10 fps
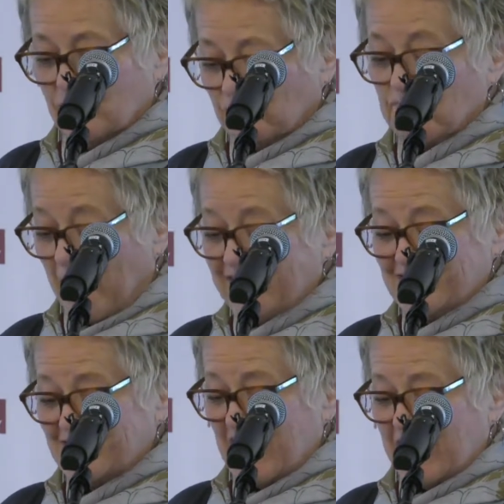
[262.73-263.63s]
might
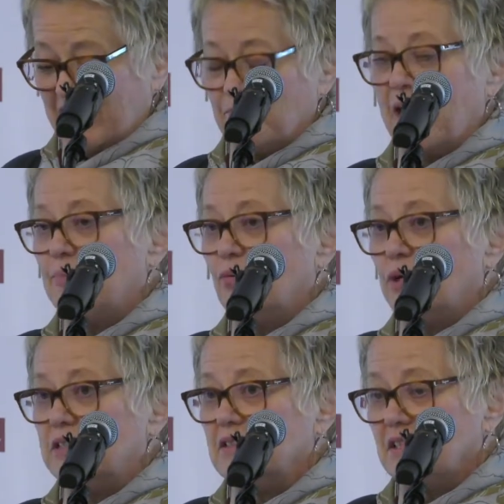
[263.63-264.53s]
stay in
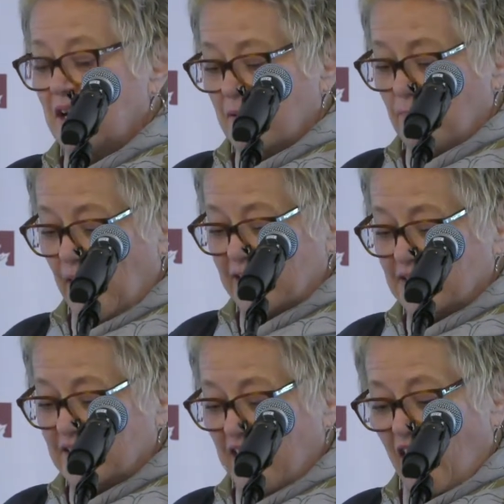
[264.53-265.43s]
Maplewood,
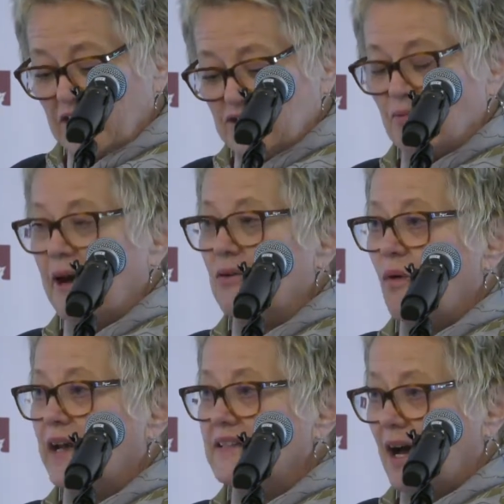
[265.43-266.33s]
but they also might
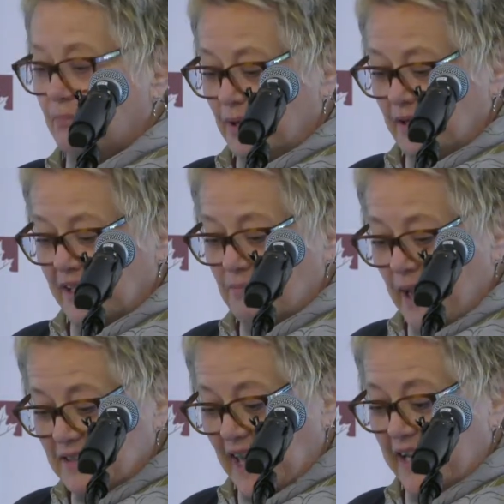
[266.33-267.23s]
wind up in
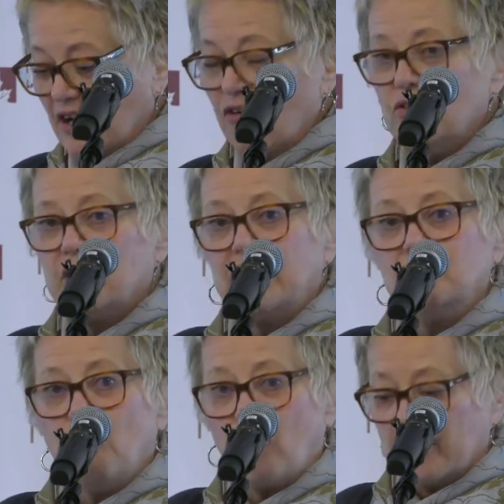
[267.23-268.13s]
Mankato,
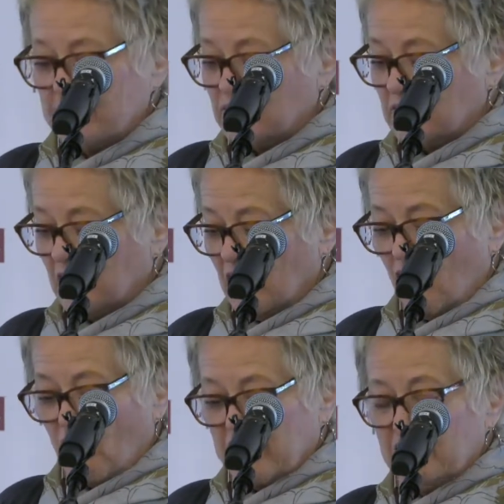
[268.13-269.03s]
in Morris,
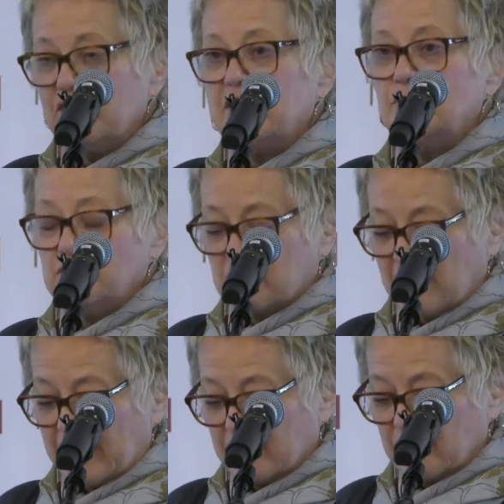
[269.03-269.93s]
or even in Moose
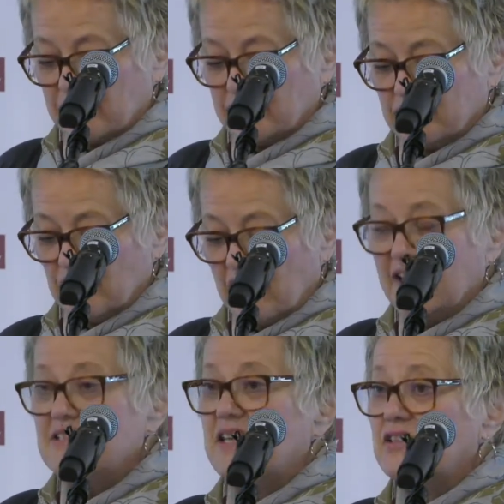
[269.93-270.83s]
Lake.
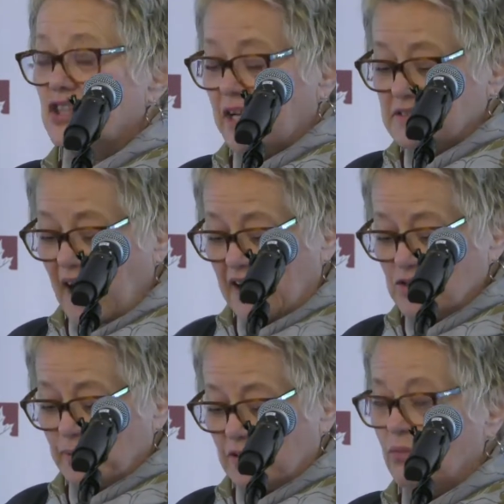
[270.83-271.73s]
St. John's
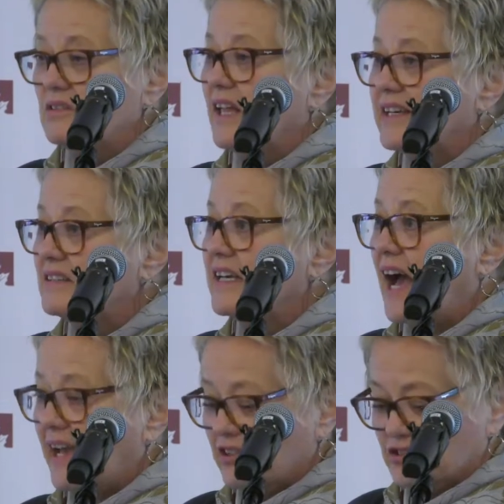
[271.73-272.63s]
Hospital will likely
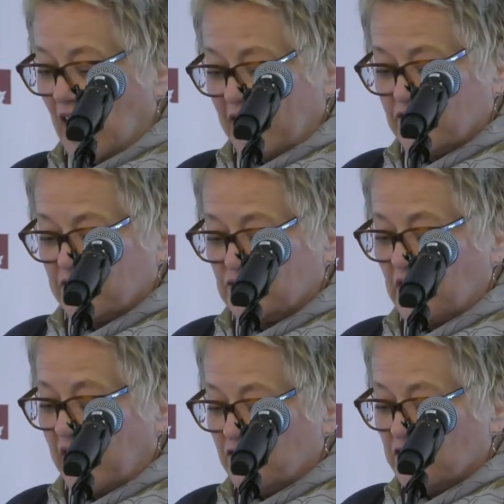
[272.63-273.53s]
hire doctors
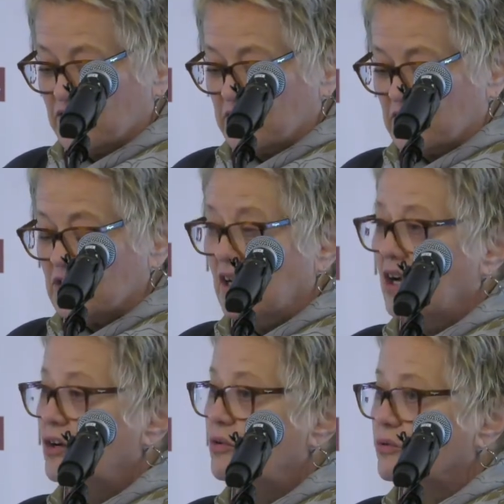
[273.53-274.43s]
and nurses
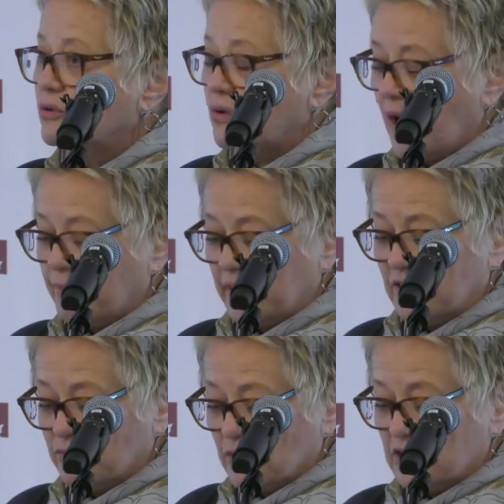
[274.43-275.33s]
who grew up
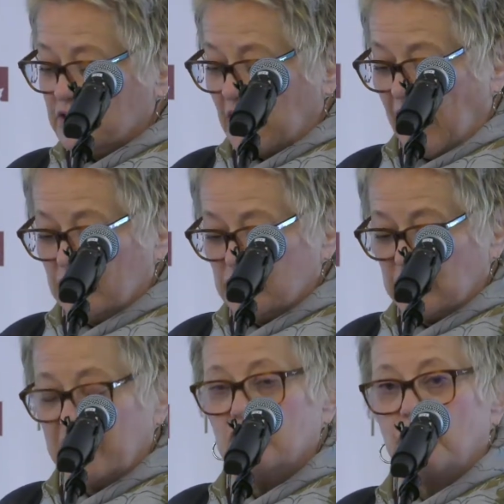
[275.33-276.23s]
in rural
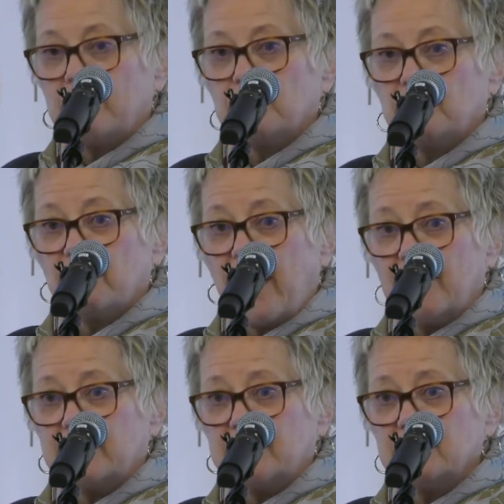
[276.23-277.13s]
towns in the Red River
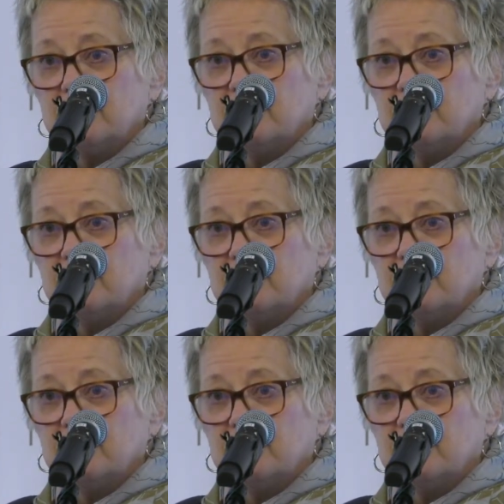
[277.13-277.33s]
Valley.